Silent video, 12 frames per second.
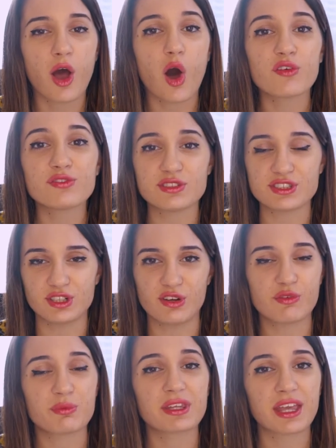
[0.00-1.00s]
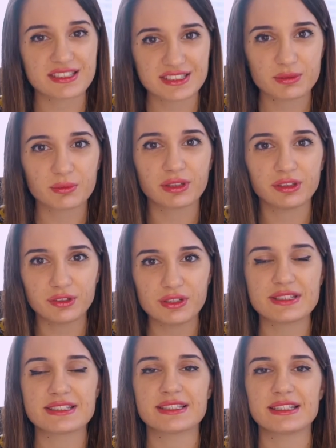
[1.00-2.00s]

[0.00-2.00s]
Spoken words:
officer, from the custom clearance,